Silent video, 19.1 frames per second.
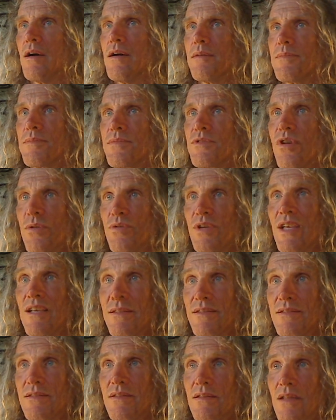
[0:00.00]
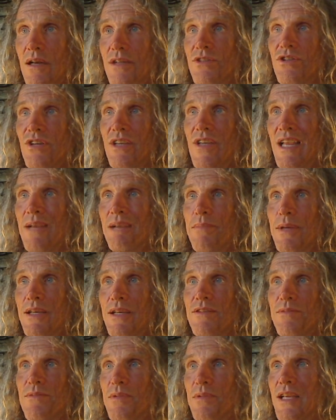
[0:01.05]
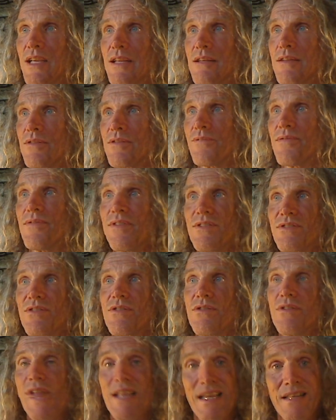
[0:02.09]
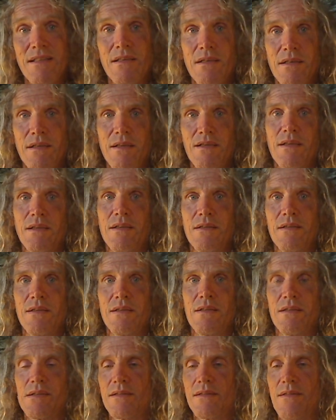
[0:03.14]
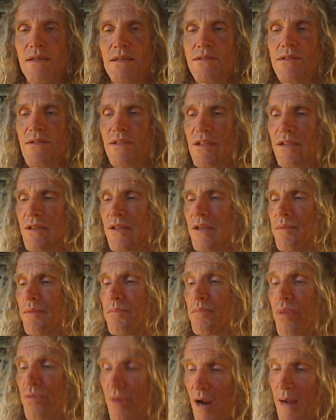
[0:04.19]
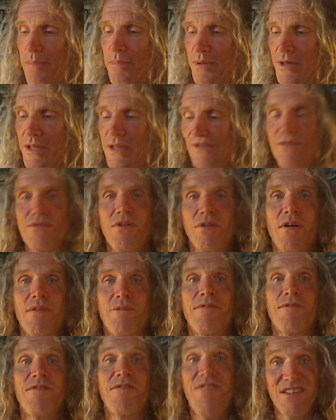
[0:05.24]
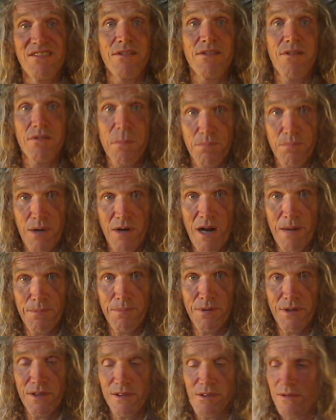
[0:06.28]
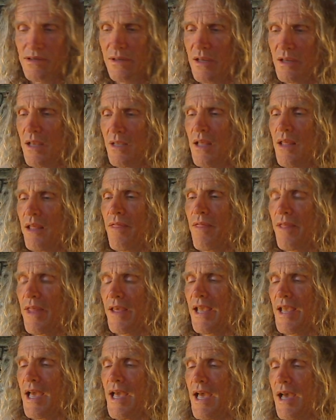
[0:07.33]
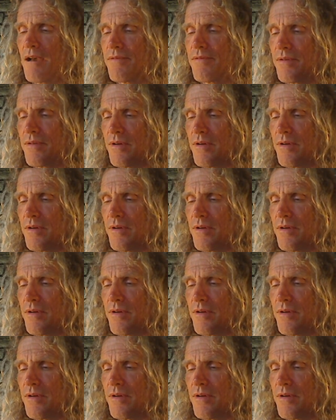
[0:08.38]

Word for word: So yes, logic can be explained as a physical entity in the sense that the properties are physical properties. They have